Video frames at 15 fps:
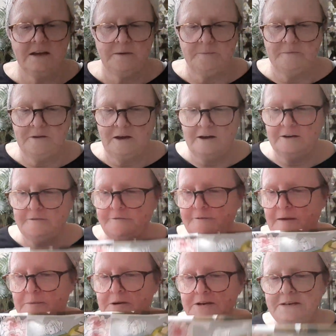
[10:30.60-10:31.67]
line of
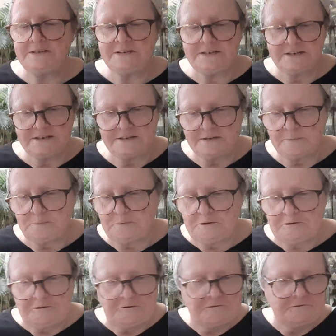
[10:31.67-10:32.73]
fabric is just
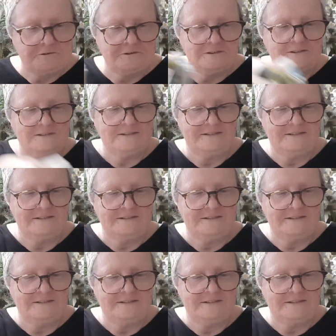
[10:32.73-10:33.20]
beautiful.